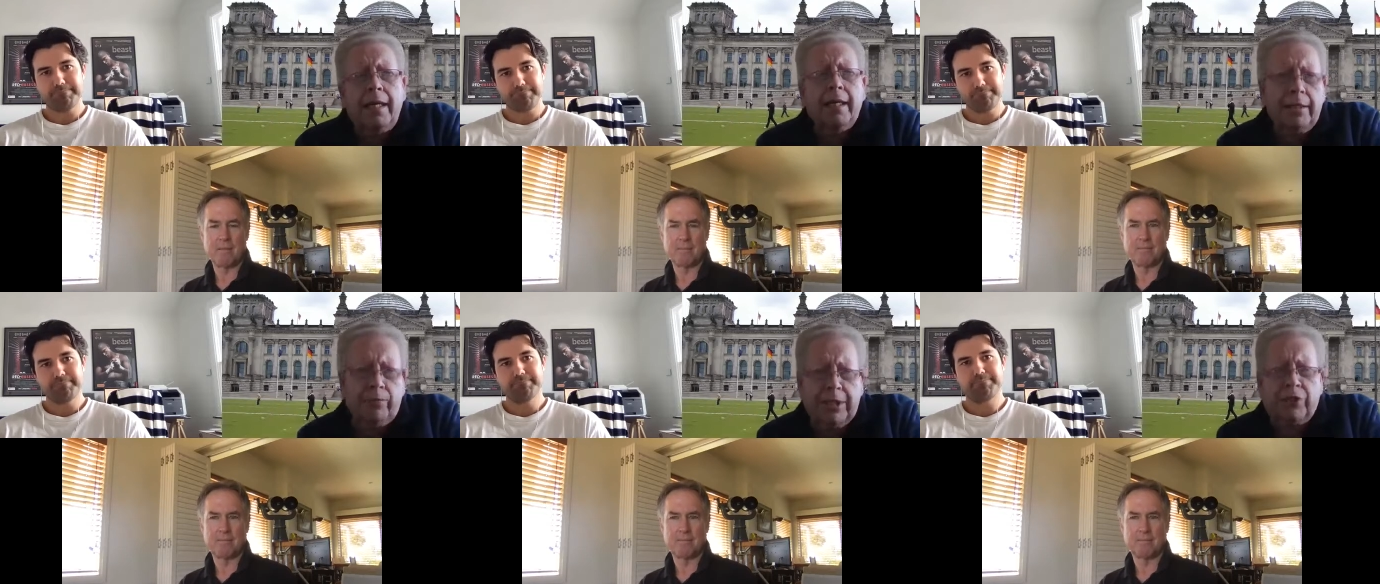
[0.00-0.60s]
Speaker 1: it
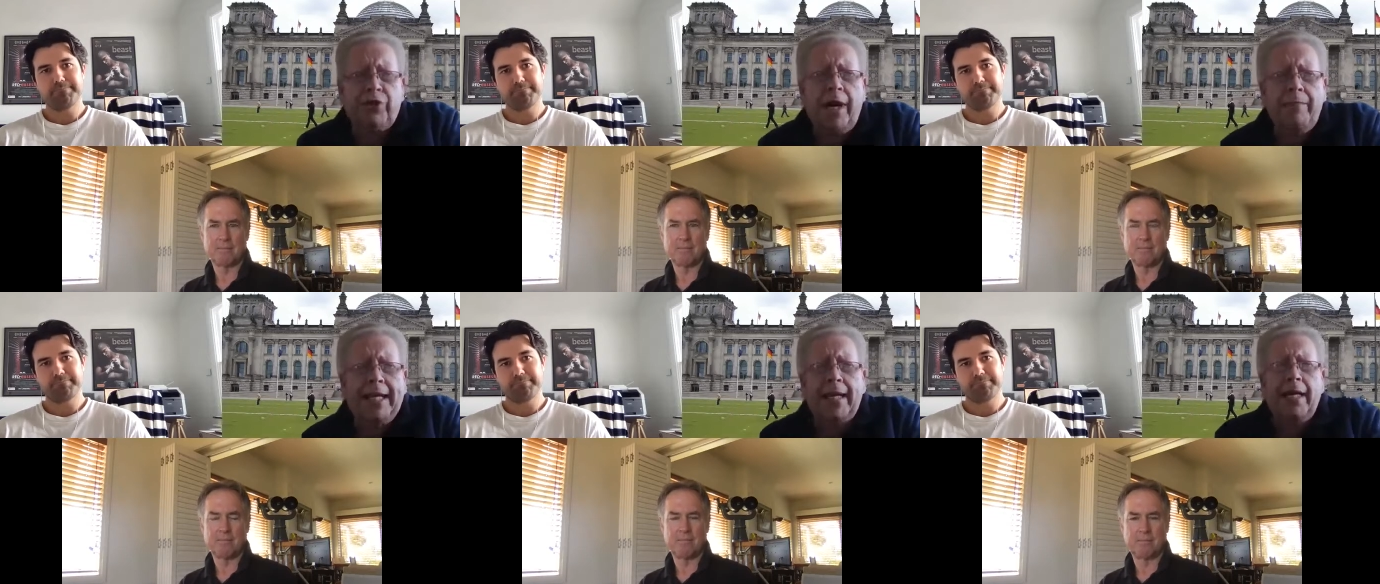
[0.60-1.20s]
was a
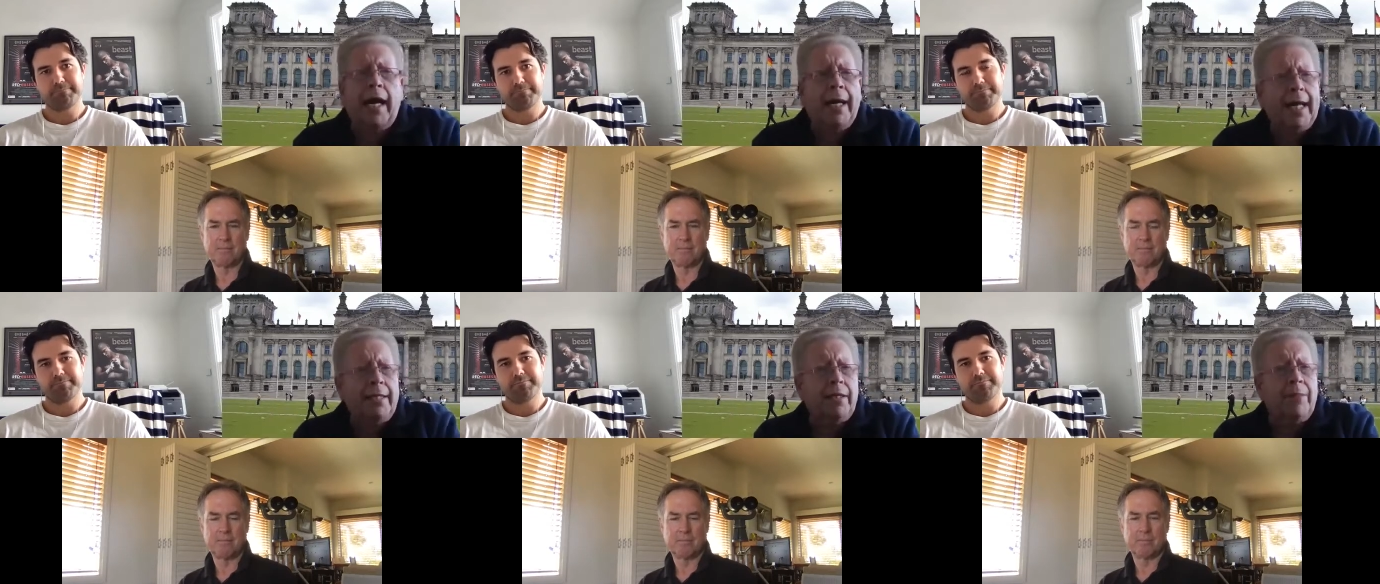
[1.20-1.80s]
Tribeca. I
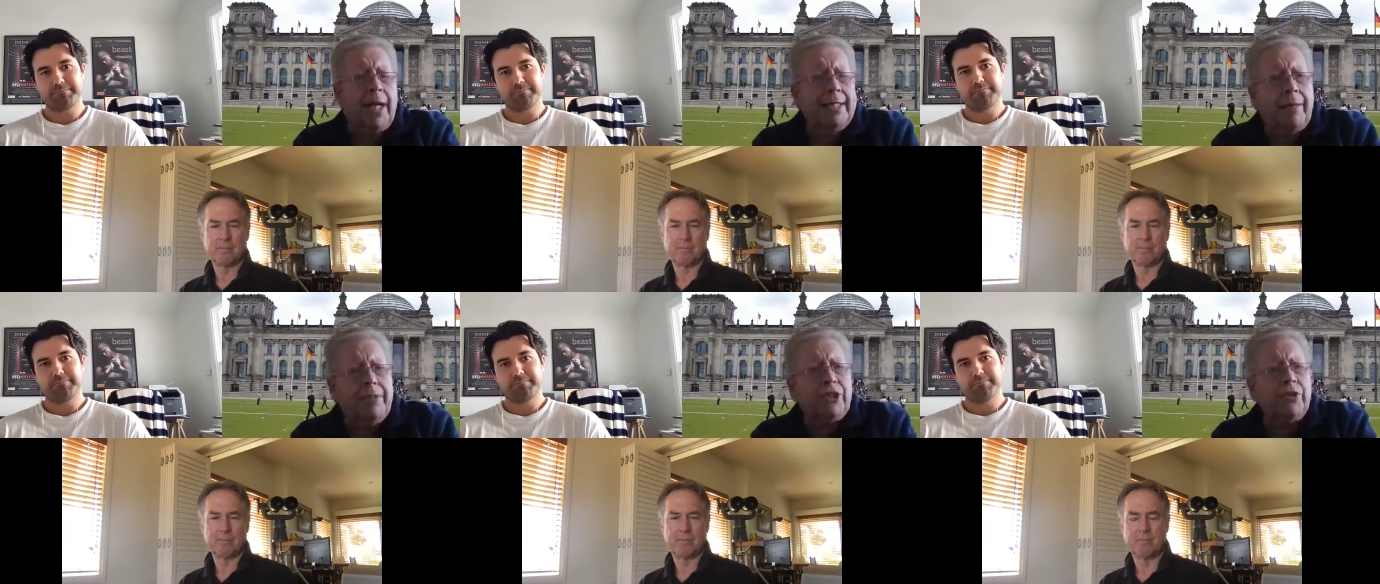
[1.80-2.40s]
gather Blind
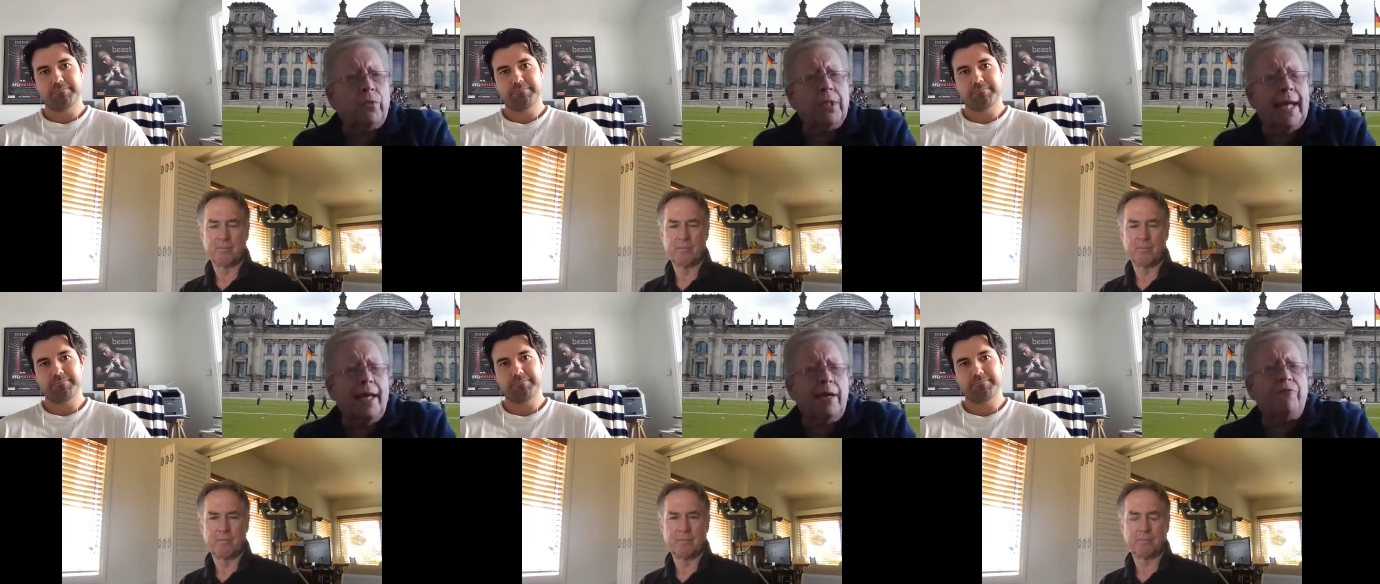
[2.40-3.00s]
Ambition will
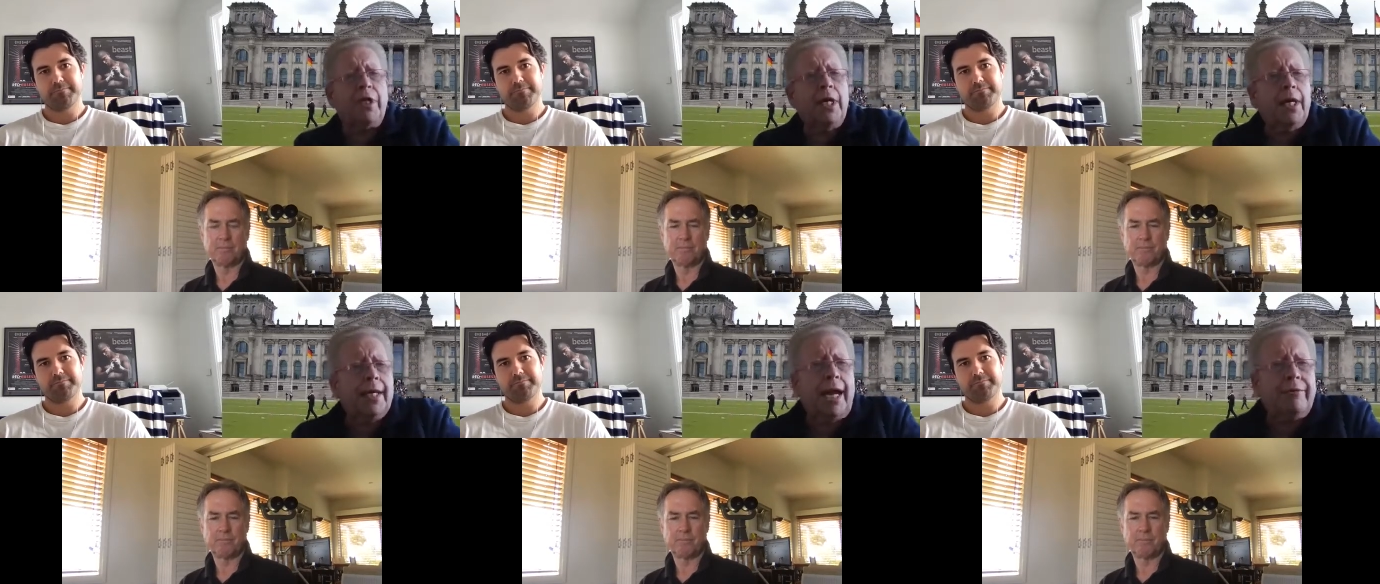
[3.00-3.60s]
have
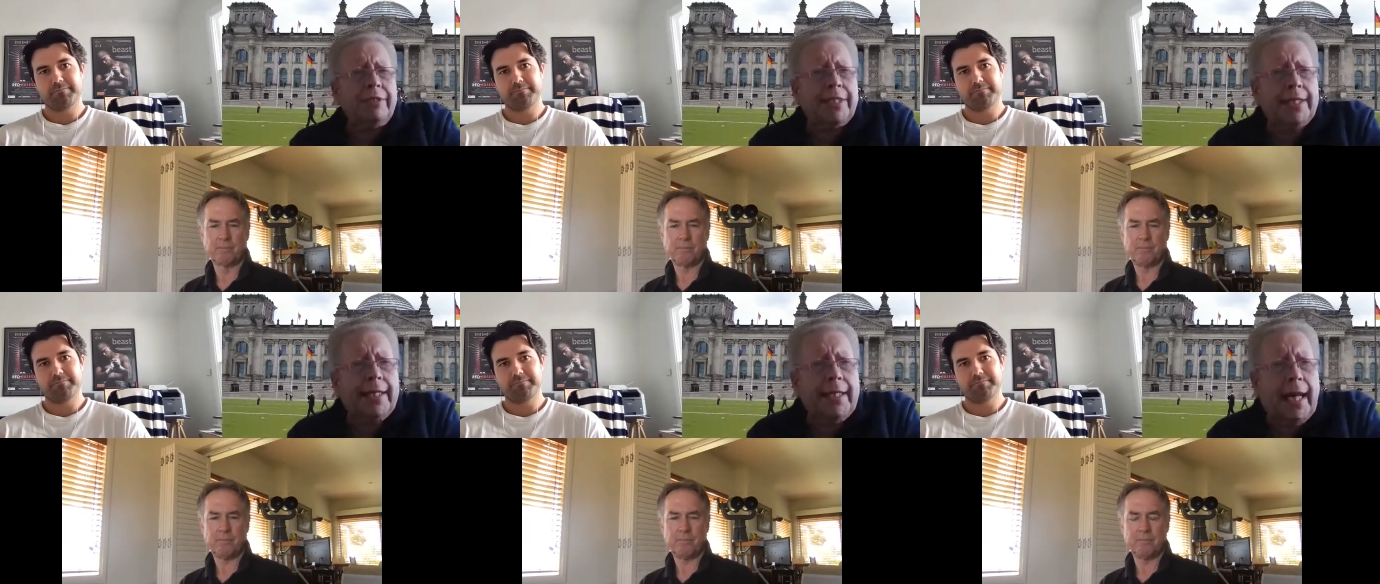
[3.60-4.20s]

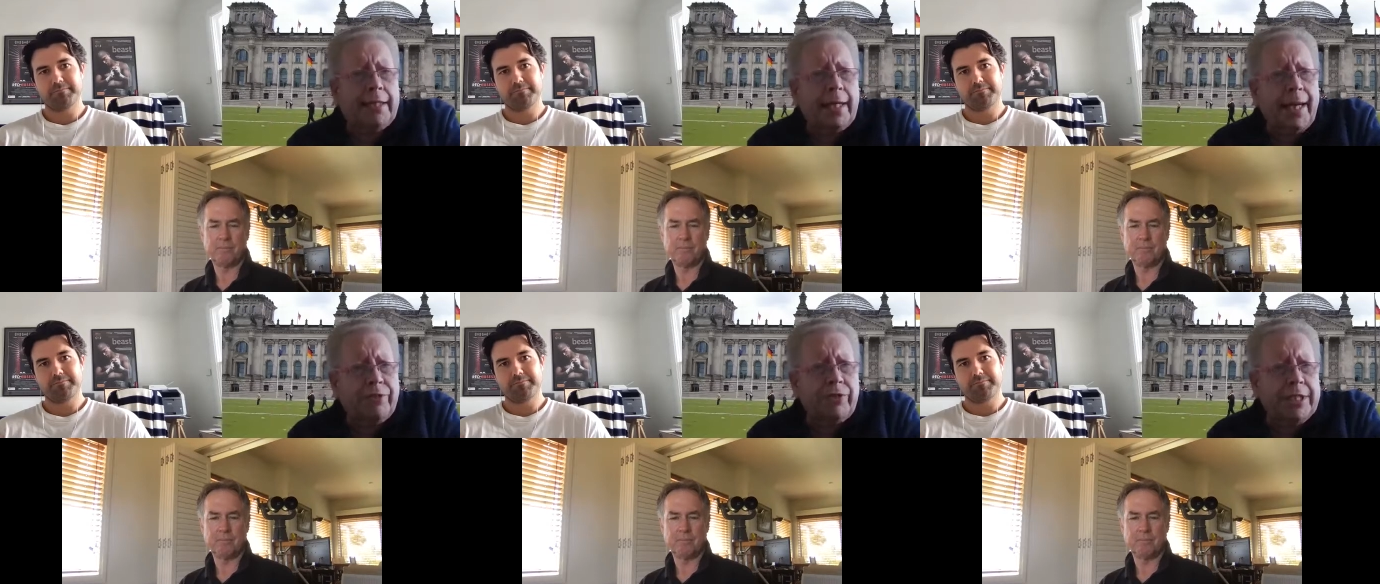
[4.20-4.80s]
currency in other
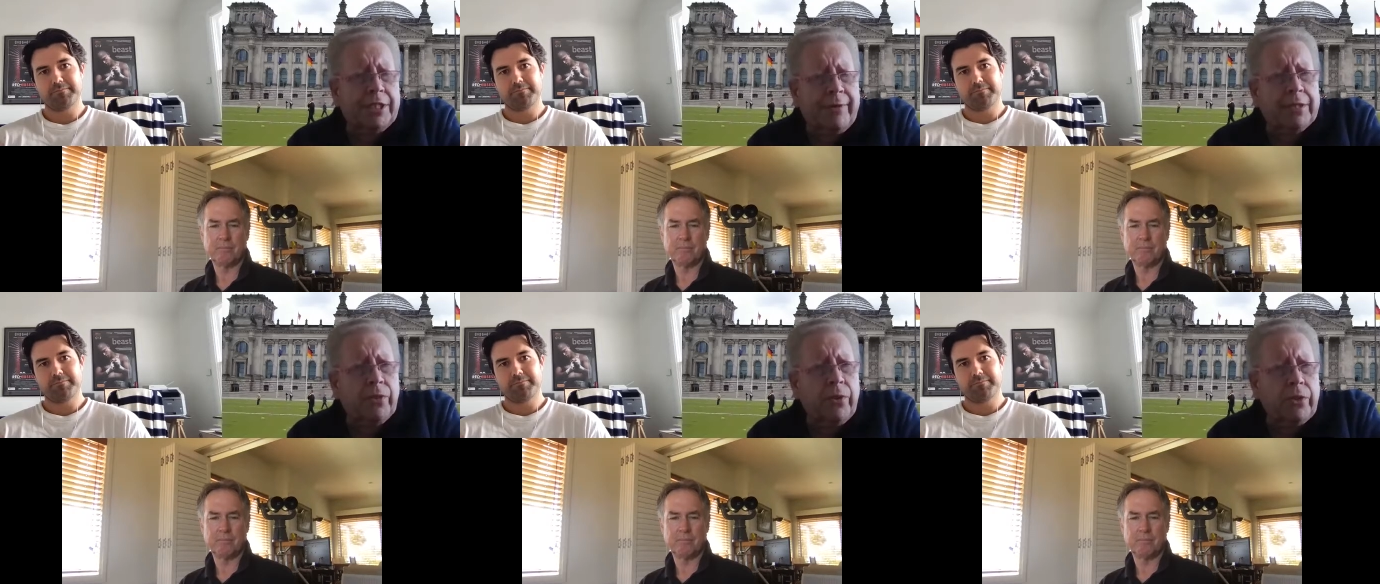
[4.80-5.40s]
countries around the
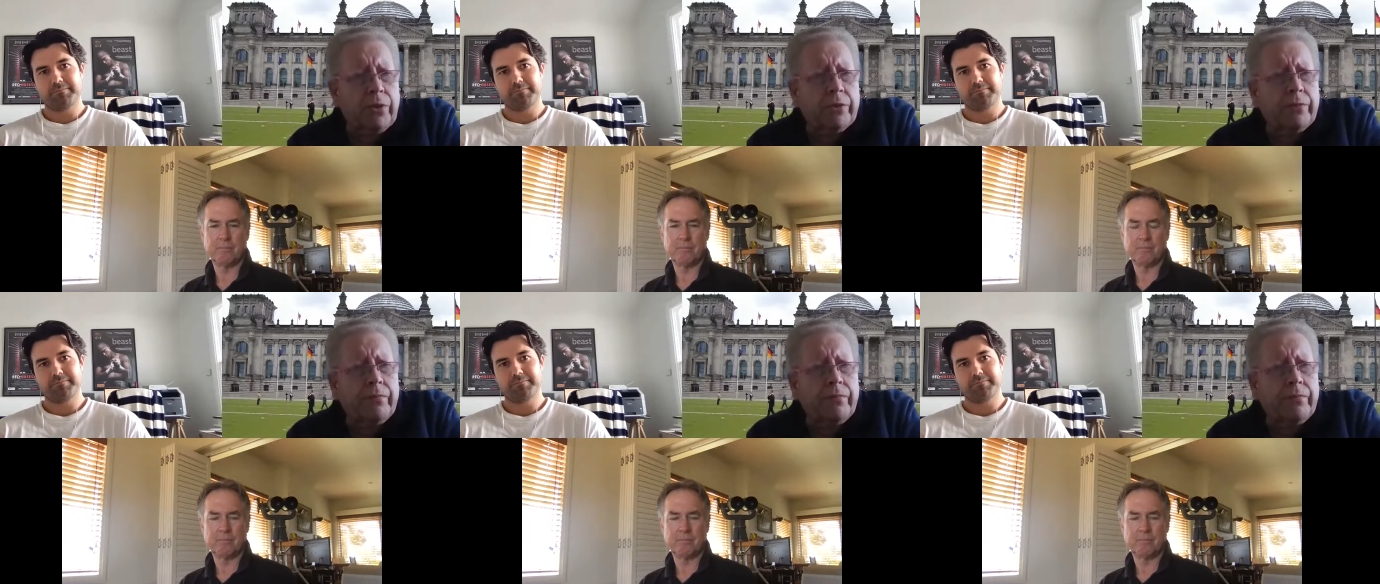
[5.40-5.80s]
world.